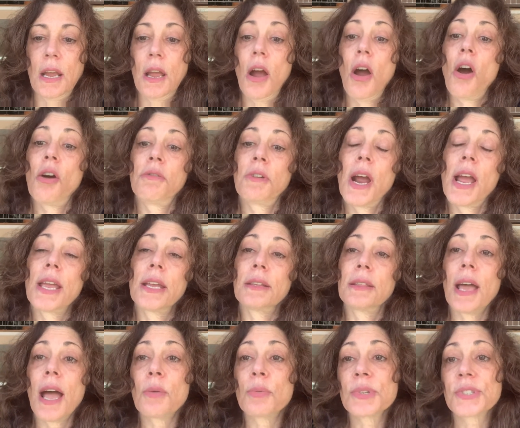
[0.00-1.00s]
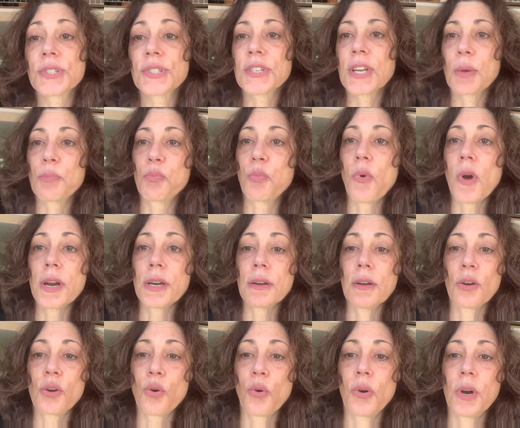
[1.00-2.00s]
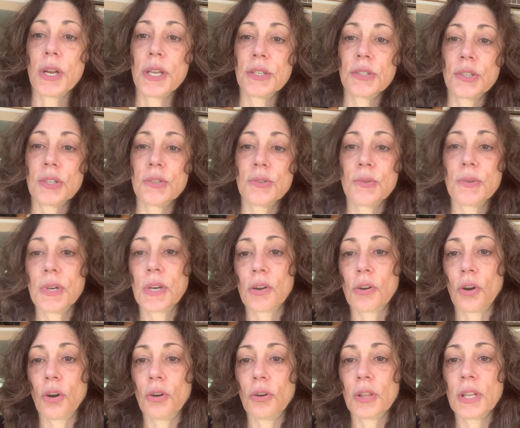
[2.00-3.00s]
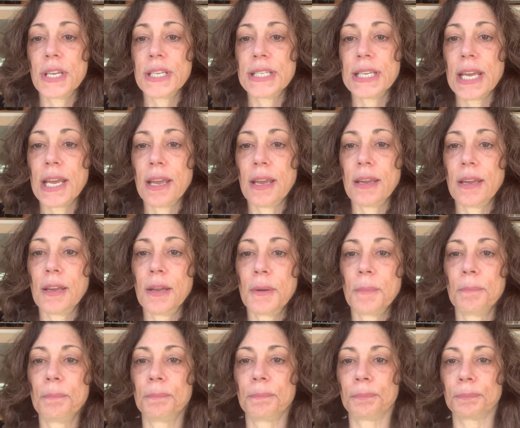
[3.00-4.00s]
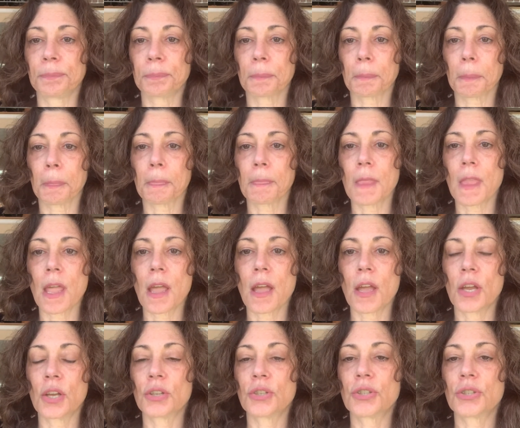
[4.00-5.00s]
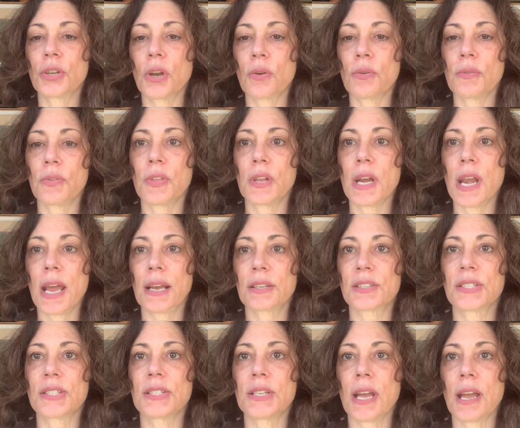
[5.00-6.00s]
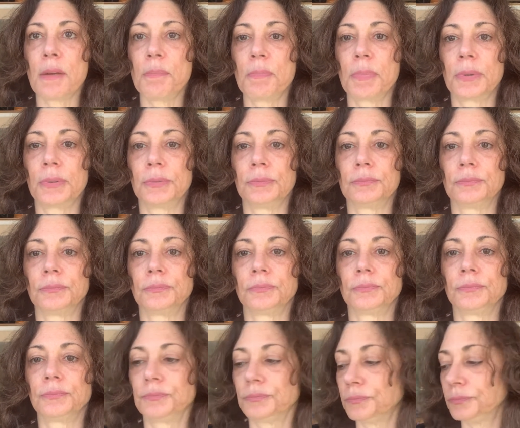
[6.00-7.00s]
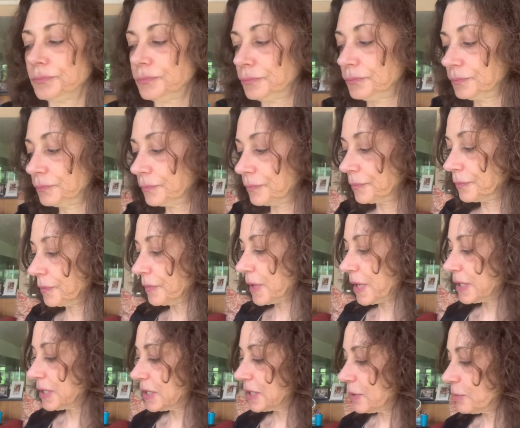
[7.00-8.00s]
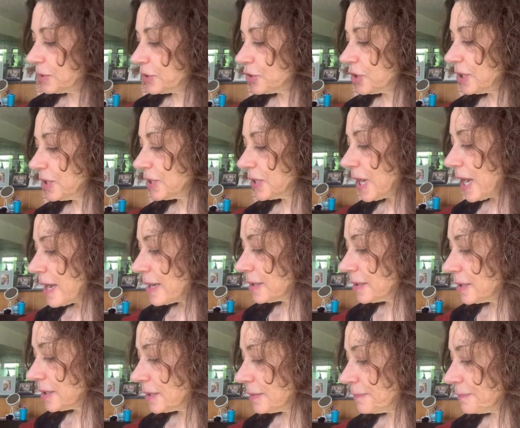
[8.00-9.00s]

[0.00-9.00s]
All right, that was step 1 according to Curly Tay. So the next step, let's see what she says.